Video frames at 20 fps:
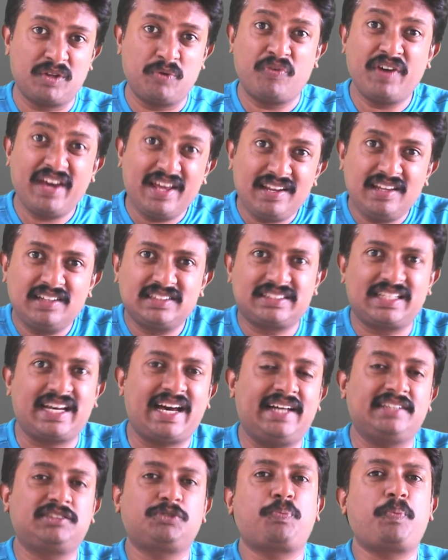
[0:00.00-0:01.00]
various
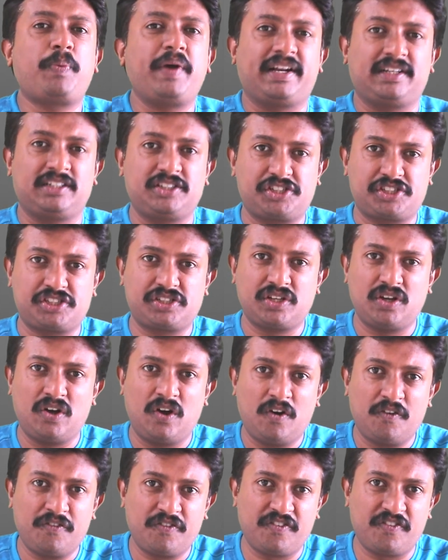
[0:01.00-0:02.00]
aspects
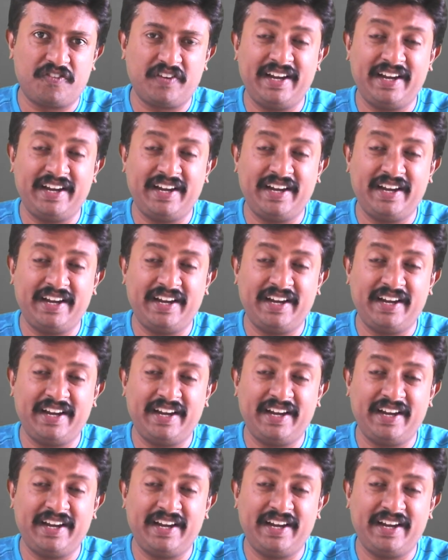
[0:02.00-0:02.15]
of